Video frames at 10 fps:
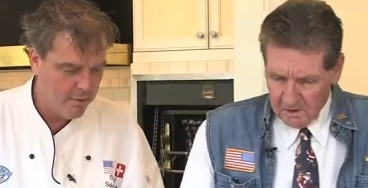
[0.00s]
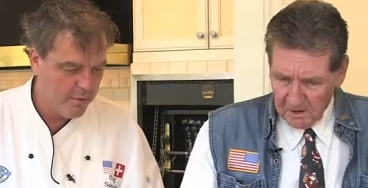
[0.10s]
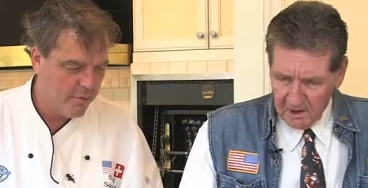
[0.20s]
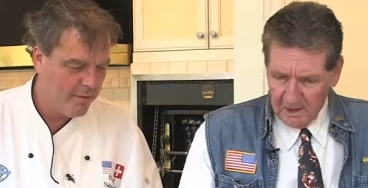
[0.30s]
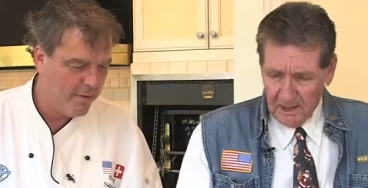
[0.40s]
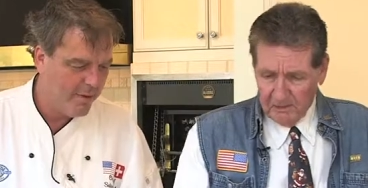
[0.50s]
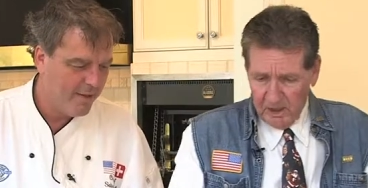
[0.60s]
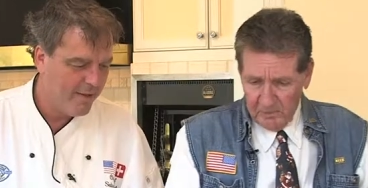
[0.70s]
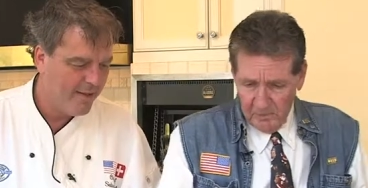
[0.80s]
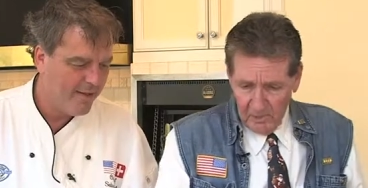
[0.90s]
Speaker 1: Uh, now
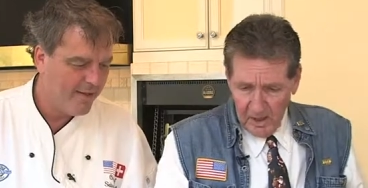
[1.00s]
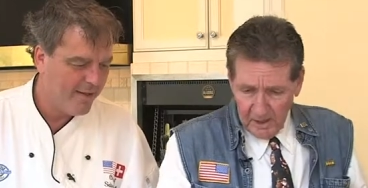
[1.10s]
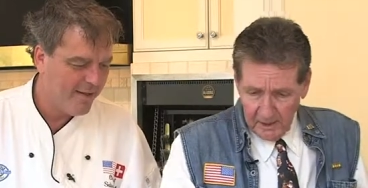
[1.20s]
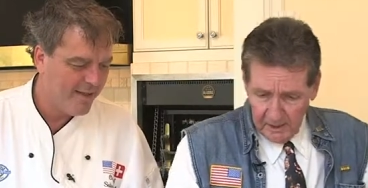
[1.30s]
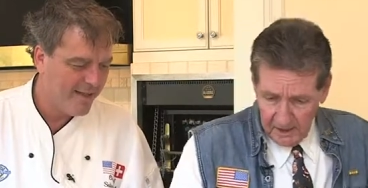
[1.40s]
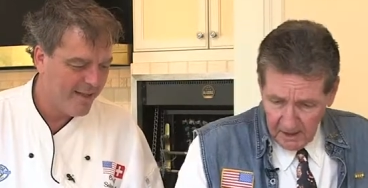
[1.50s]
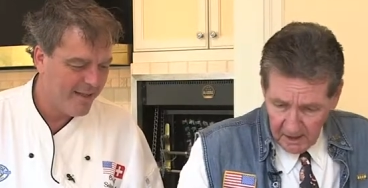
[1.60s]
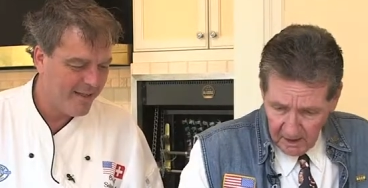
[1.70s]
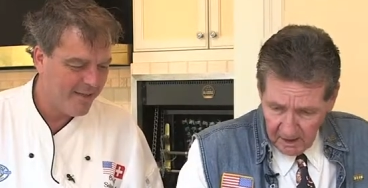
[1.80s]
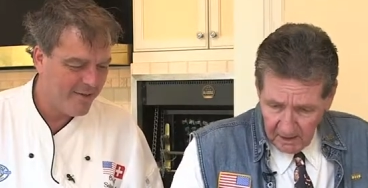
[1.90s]
keep in mind, uh,
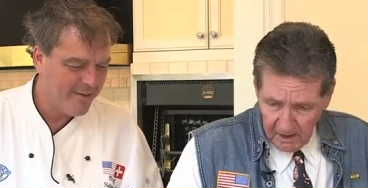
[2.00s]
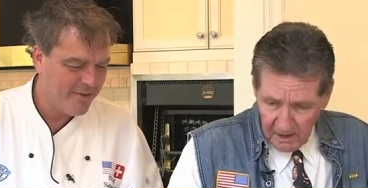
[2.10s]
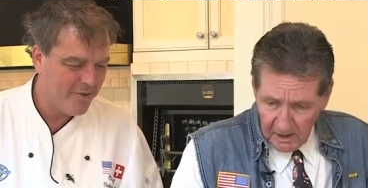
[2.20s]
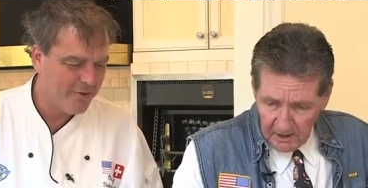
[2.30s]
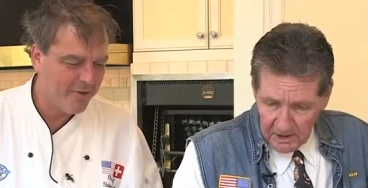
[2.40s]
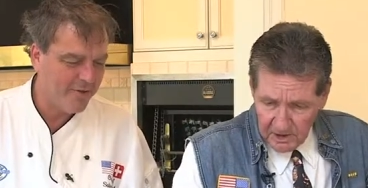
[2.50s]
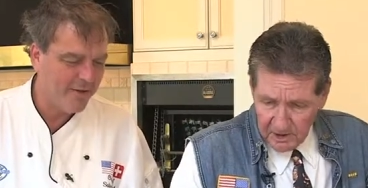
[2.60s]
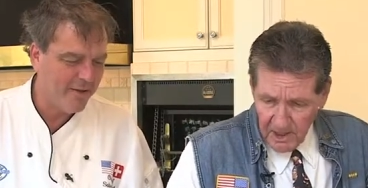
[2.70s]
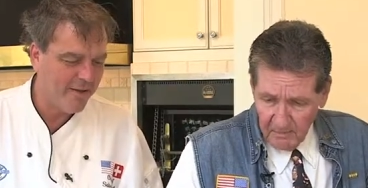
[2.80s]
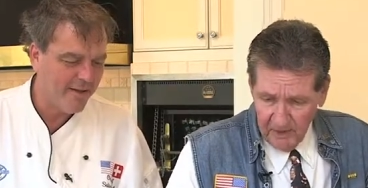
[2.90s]
this
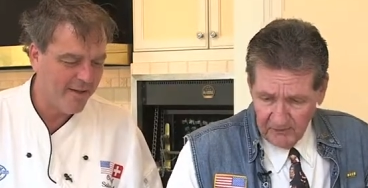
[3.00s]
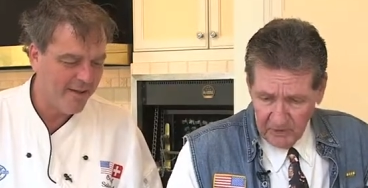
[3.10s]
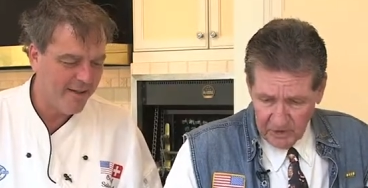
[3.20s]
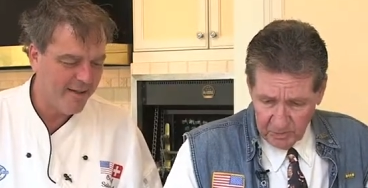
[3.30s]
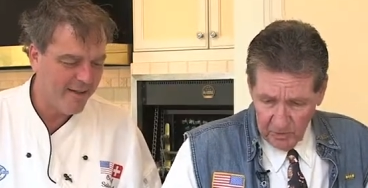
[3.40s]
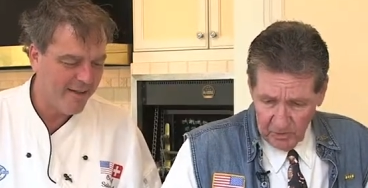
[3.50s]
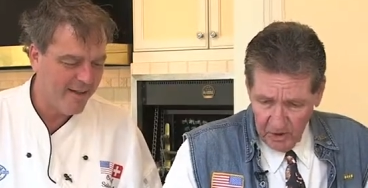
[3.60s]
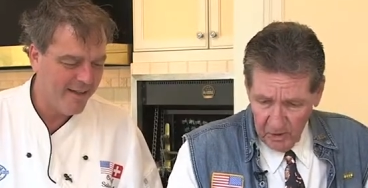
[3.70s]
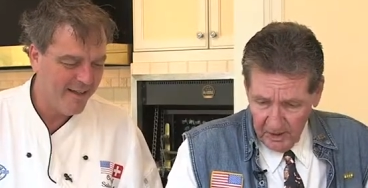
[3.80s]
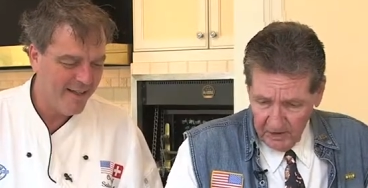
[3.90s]
is not my first
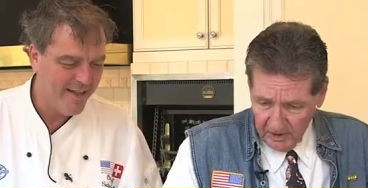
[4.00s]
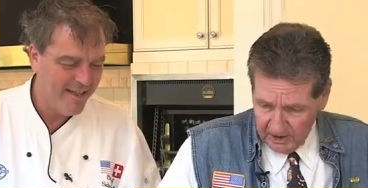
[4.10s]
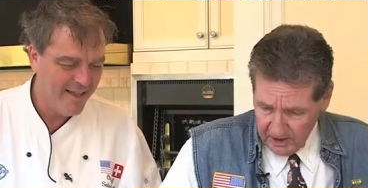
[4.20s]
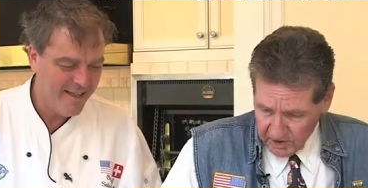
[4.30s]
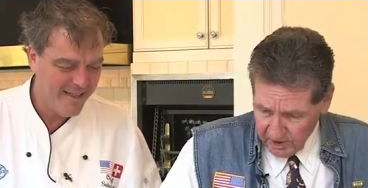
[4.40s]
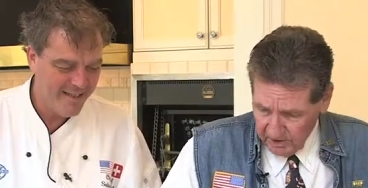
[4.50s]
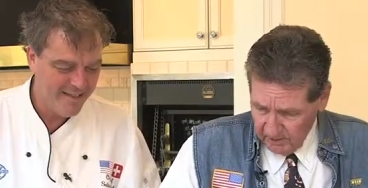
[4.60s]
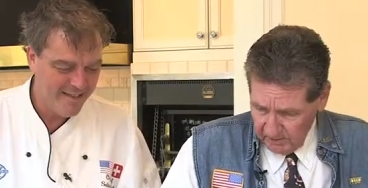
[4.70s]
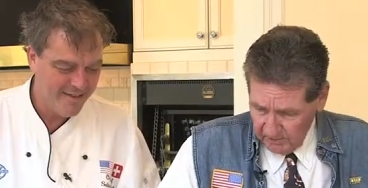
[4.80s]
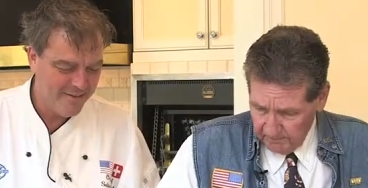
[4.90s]
rodeo in the kitchen.
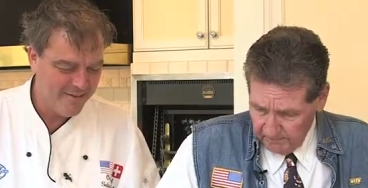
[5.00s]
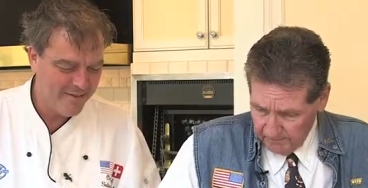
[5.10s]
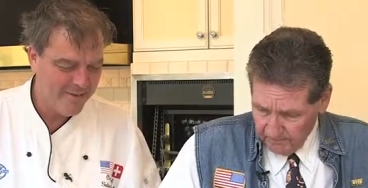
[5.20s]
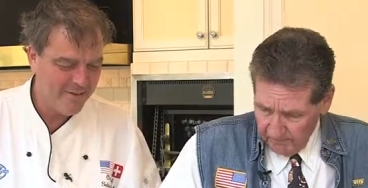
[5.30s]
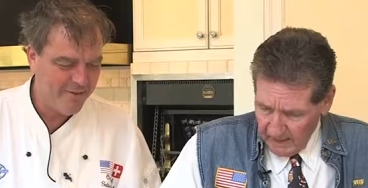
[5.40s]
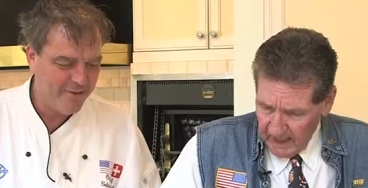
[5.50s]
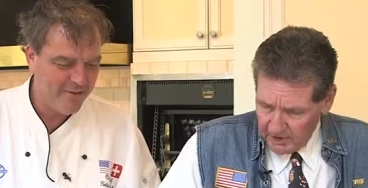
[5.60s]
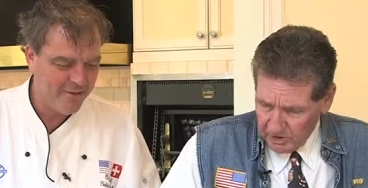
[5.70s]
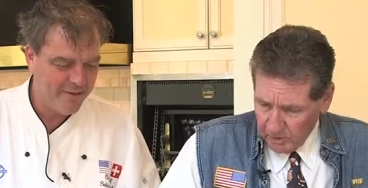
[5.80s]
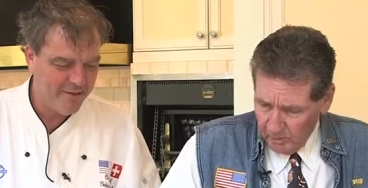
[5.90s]
I good.
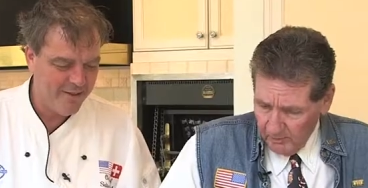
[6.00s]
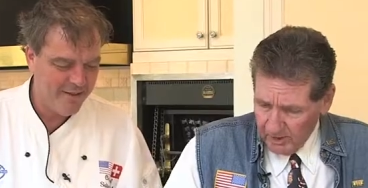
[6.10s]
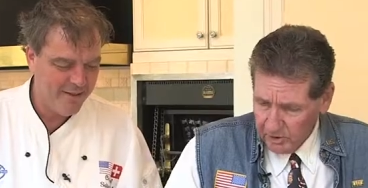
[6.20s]
just don't want to make